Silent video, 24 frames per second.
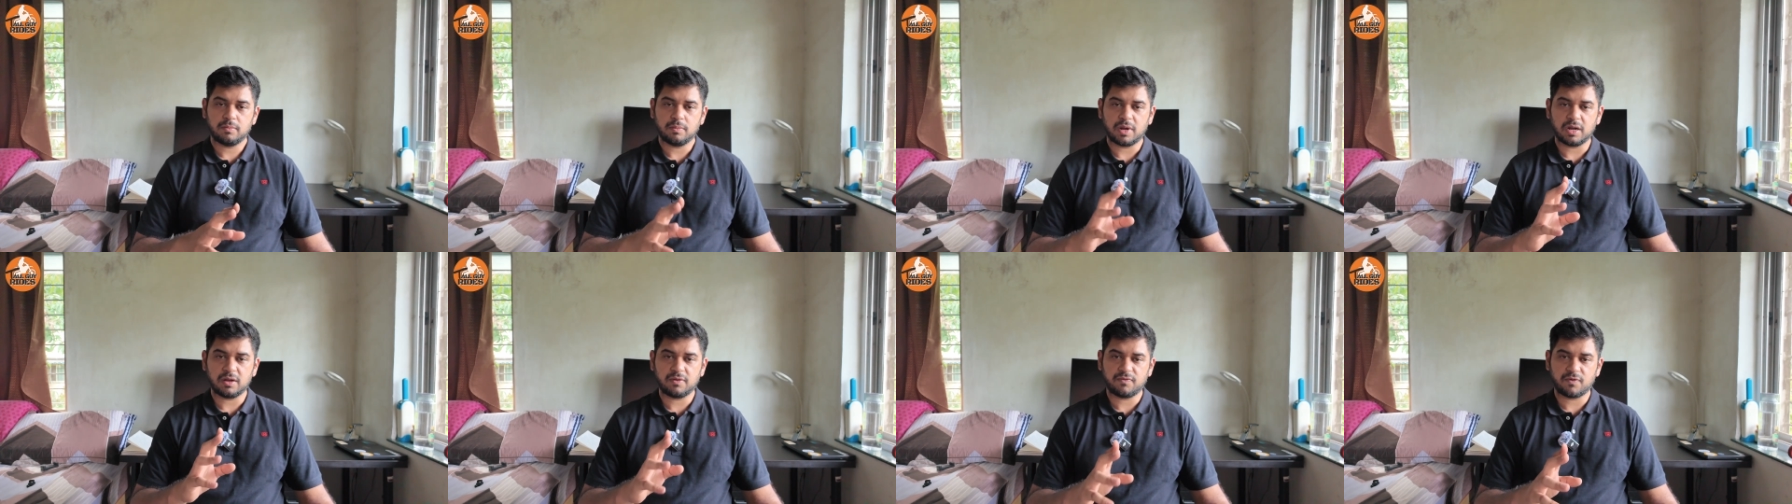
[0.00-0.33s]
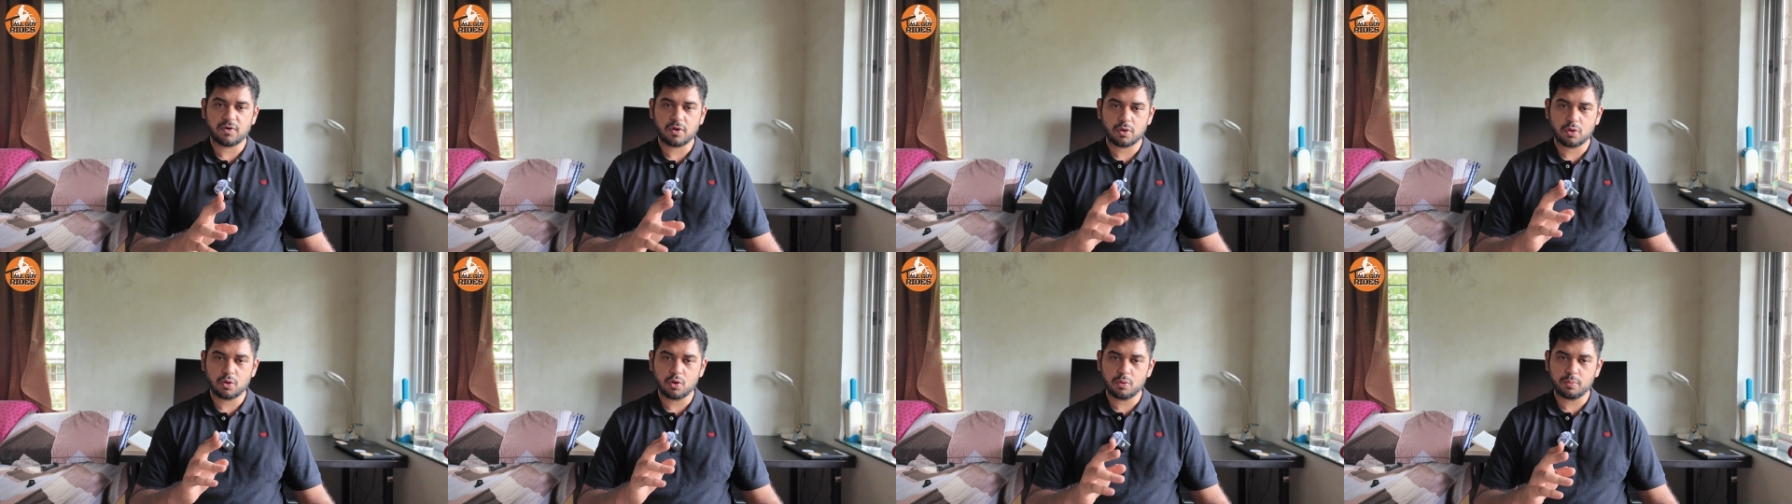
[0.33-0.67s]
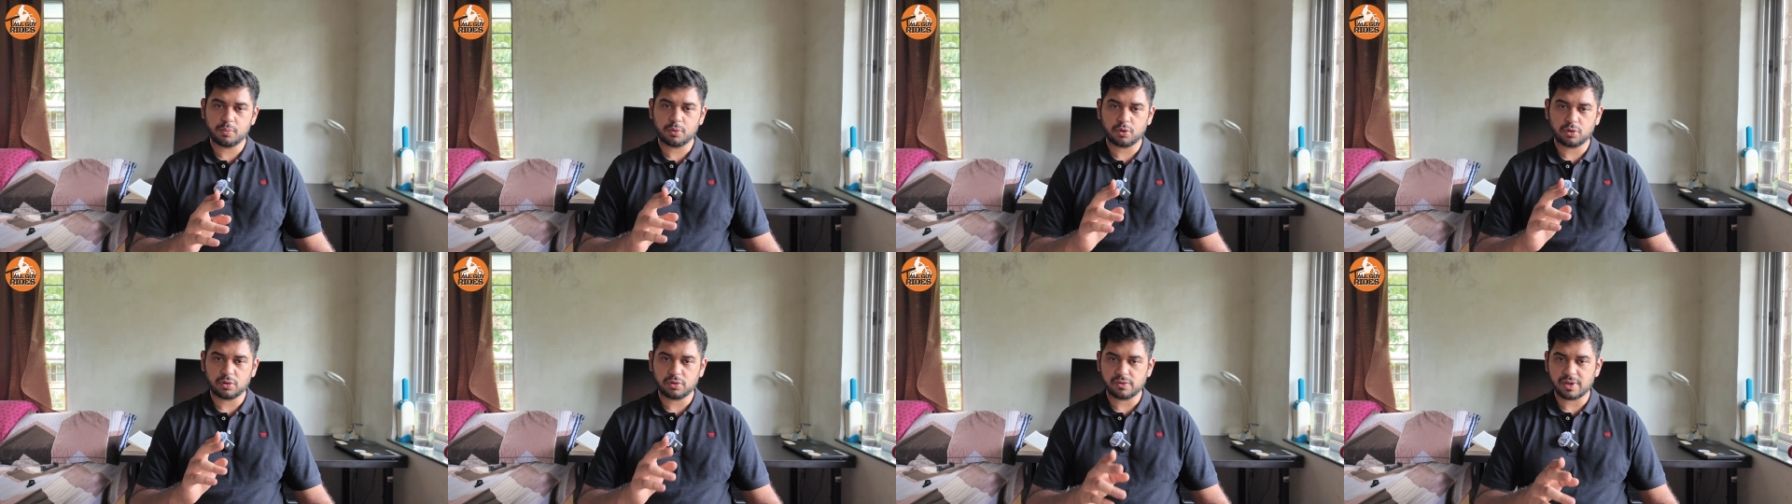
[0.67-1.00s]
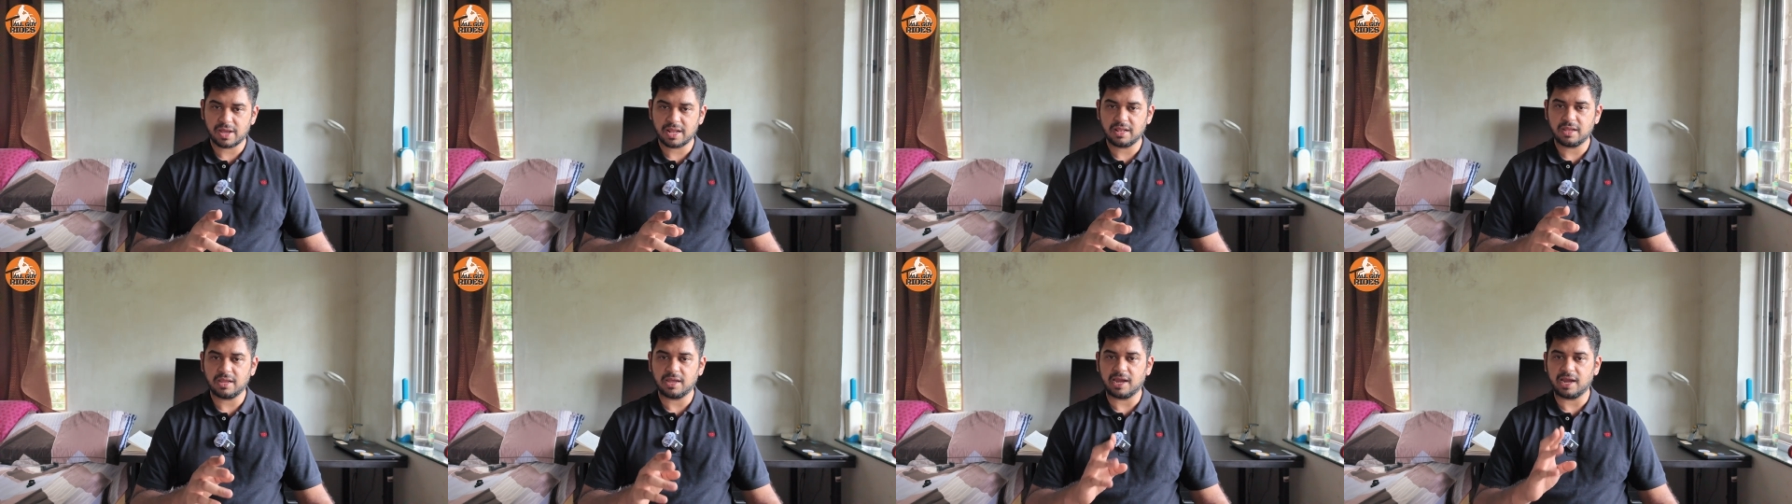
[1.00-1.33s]
but for GoPro
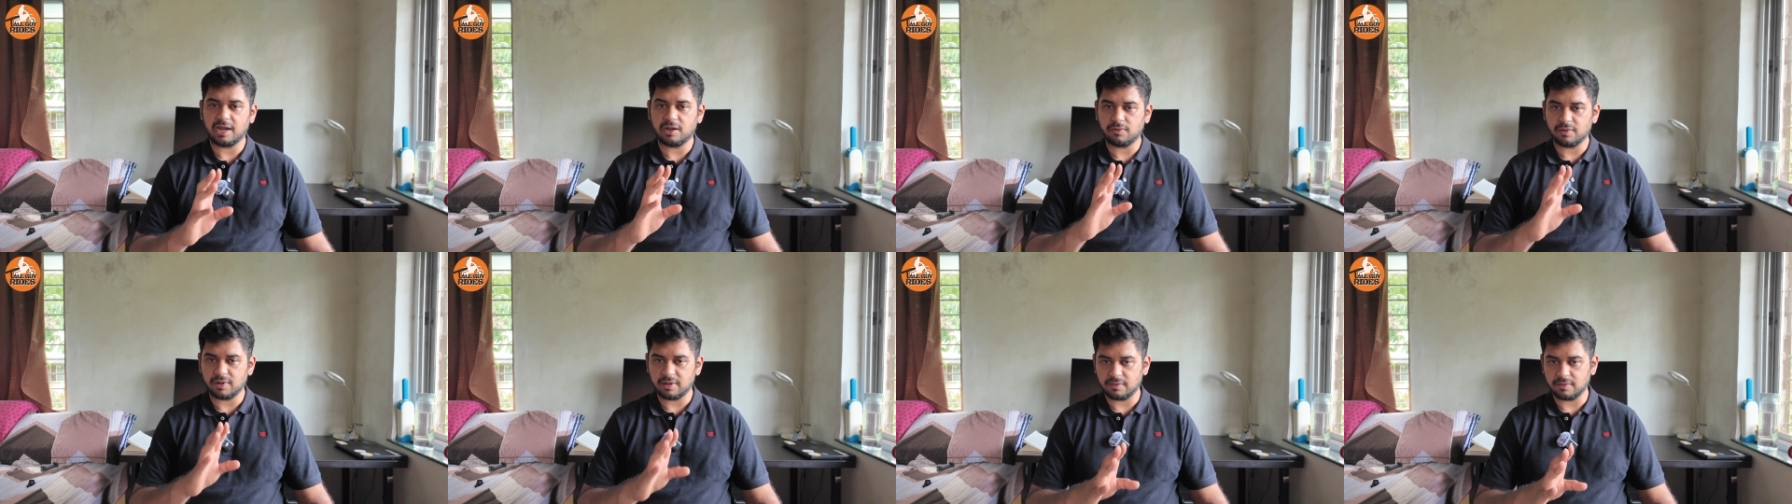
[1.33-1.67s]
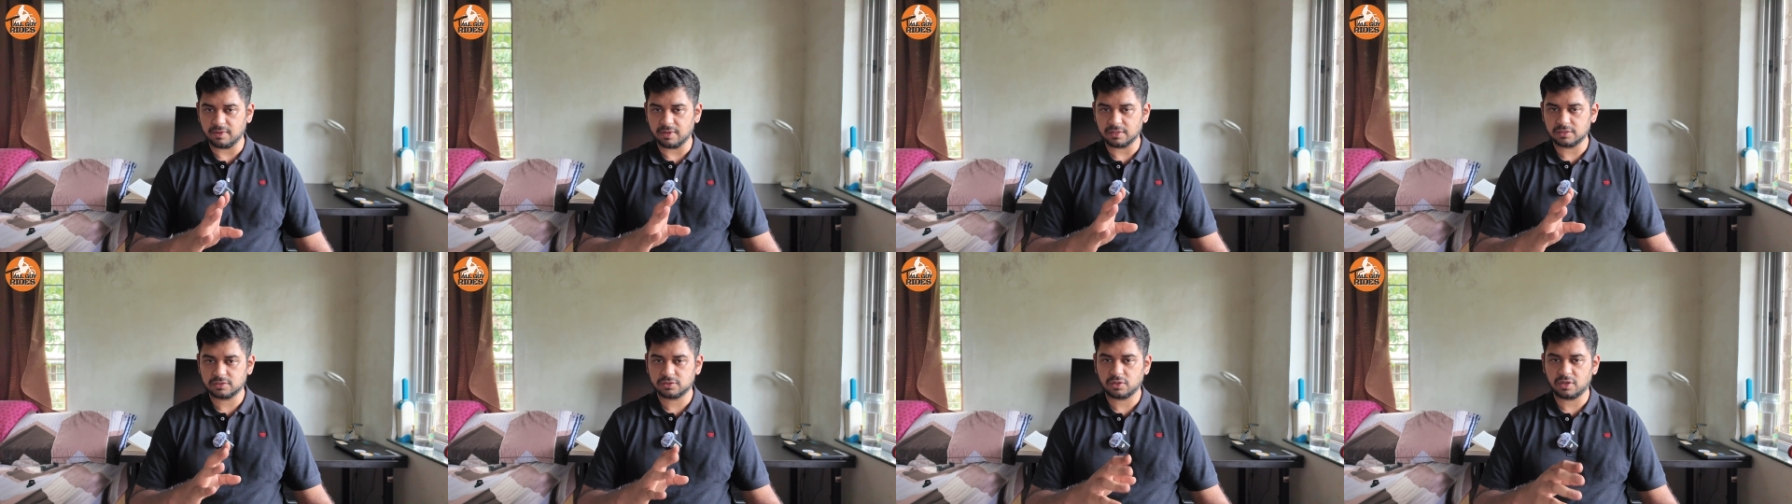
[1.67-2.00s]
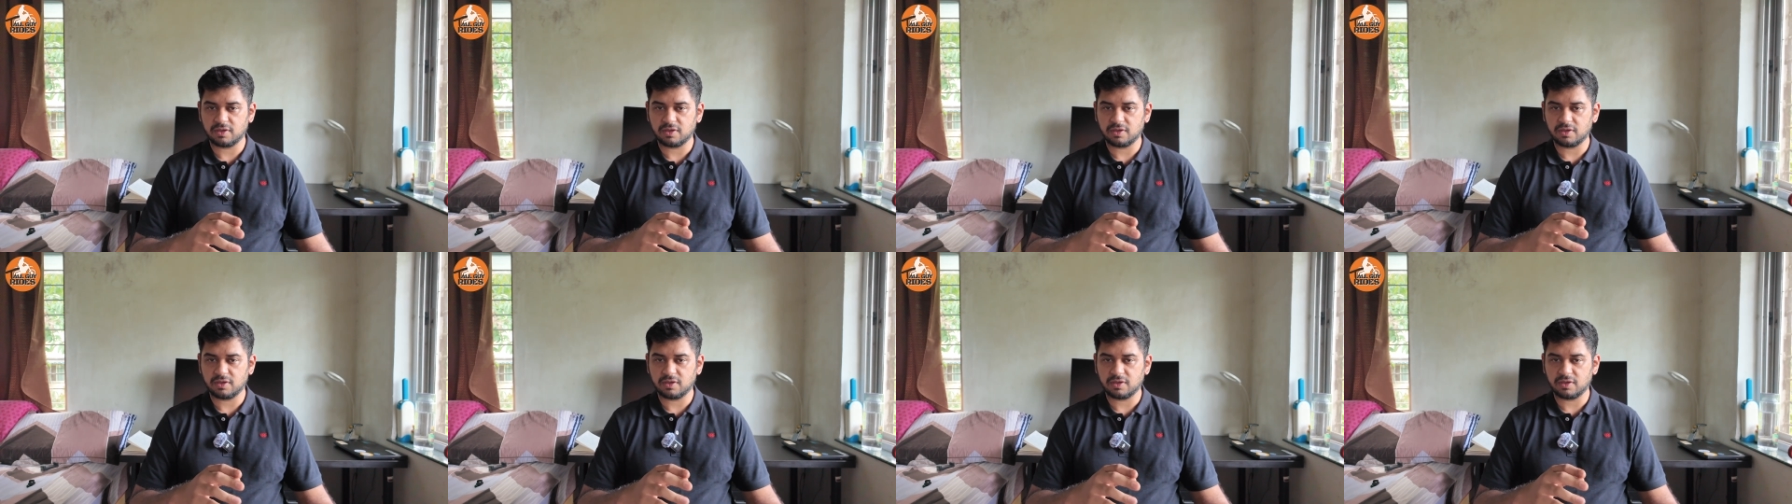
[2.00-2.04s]
12, it will work.